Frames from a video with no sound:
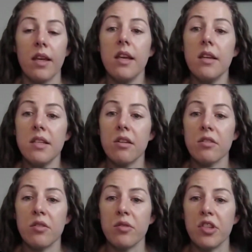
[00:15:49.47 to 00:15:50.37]
easier
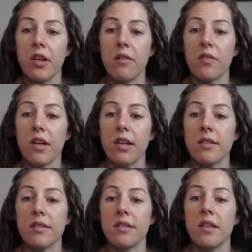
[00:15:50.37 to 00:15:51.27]
to achieve
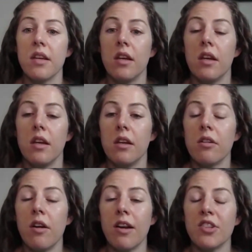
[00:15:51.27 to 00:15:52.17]
because,
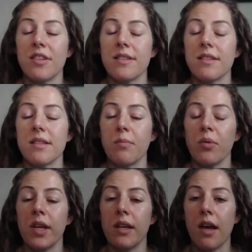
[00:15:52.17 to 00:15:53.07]
you're not just
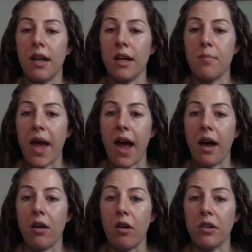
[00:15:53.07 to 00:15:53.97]
simply cutting
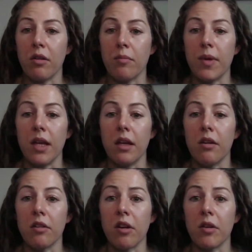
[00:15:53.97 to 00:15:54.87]
back on your meat.
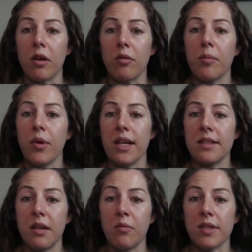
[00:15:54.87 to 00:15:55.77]
You're
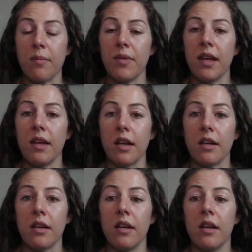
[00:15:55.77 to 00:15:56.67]
replacing it with something,
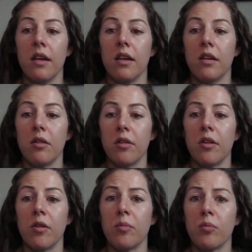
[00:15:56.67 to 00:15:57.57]
and
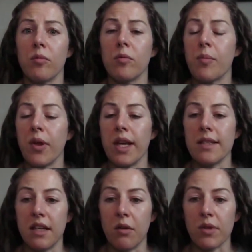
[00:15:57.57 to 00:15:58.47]
you're
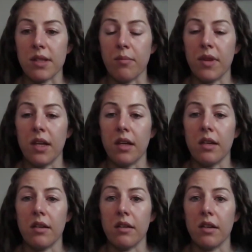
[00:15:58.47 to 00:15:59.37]
replacing it with
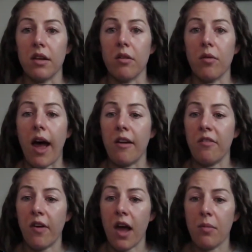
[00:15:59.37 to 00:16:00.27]
something high
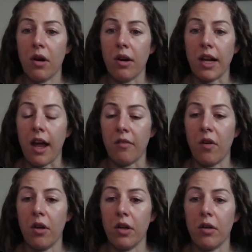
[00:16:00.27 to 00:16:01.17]
fiber and high
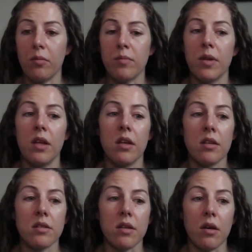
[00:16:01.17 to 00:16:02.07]
volume.
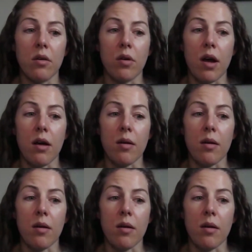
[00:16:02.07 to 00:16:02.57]
So